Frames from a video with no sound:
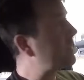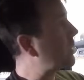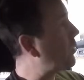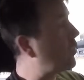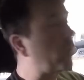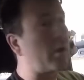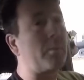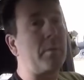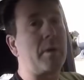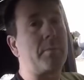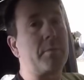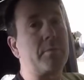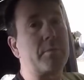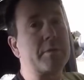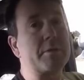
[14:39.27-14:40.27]
warm-up
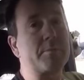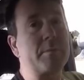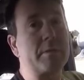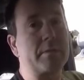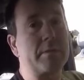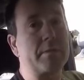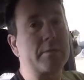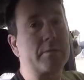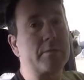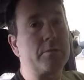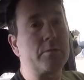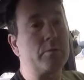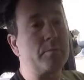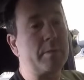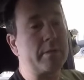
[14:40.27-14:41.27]
enrichment there
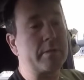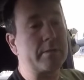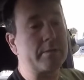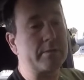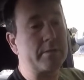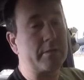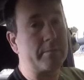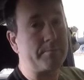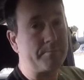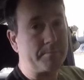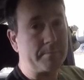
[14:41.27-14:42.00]
too, because the